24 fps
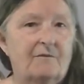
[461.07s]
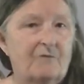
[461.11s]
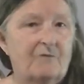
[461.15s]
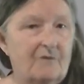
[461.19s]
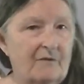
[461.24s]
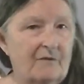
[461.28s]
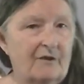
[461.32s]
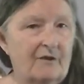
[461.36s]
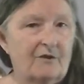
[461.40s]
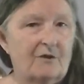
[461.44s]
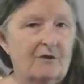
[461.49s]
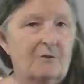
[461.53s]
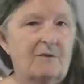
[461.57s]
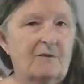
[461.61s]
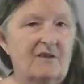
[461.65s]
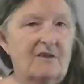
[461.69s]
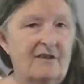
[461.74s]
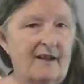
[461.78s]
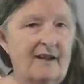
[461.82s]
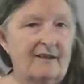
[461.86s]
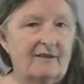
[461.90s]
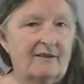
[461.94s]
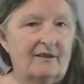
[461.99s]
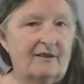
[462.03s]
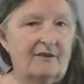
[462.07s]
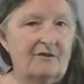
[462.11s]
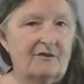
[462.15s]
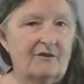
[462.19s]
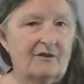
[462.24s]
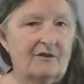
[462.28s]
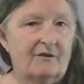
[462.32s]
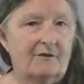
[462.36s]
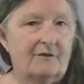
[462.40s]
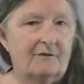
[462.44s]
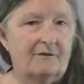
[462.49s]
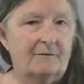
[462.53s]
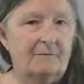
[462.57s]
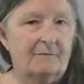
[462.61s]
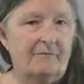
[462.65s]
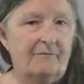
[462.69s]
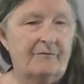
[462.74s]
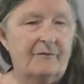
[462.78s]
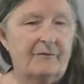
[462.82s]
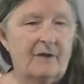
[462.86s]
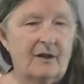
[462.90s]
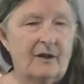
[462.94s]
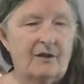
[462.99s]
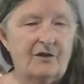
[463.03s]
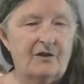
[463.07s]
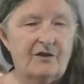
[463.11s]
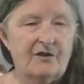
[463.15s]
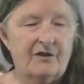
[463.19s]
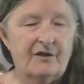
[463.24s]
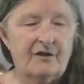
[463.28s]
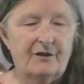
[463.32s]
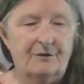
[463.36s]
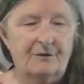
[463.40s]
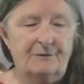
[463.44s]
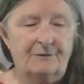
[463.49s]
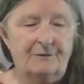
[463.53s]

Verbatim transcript: There's always that to consider. So